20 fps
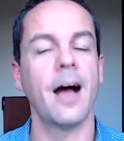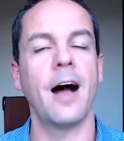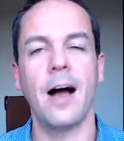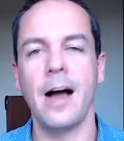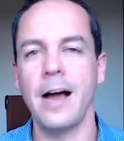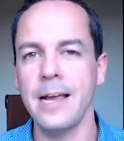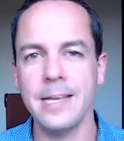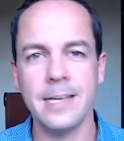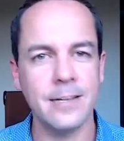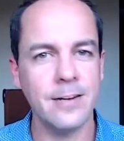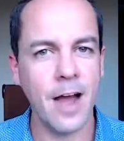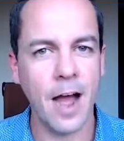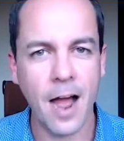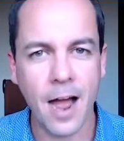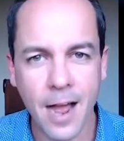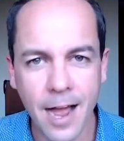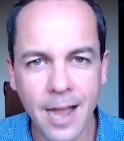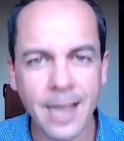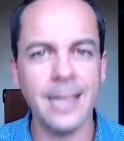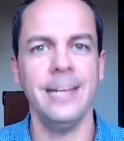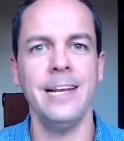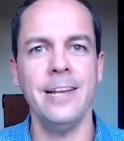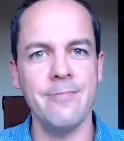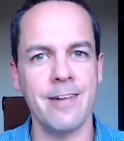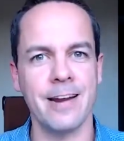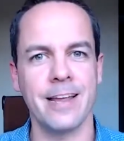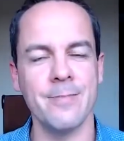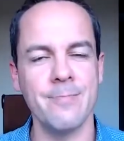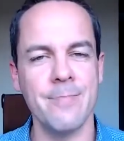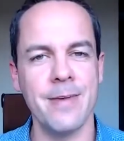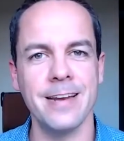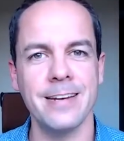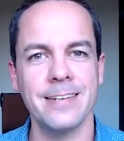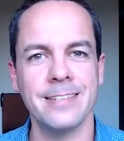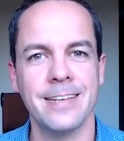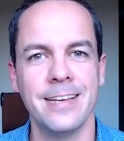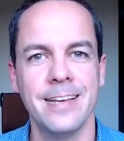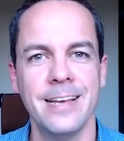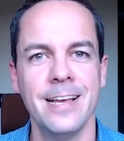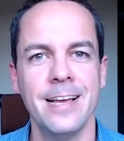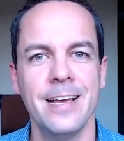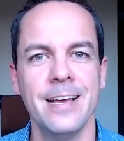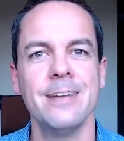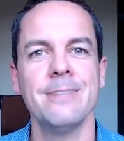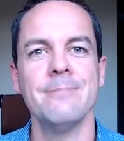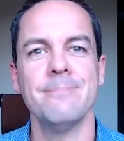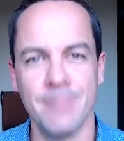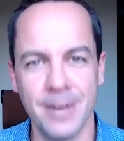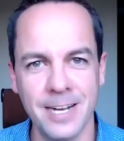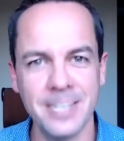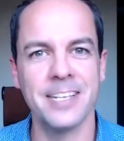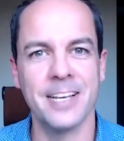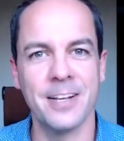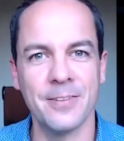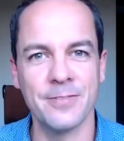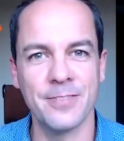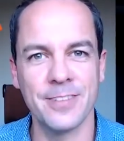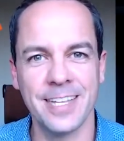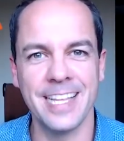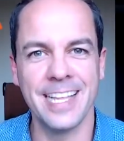I can highly recommend myself.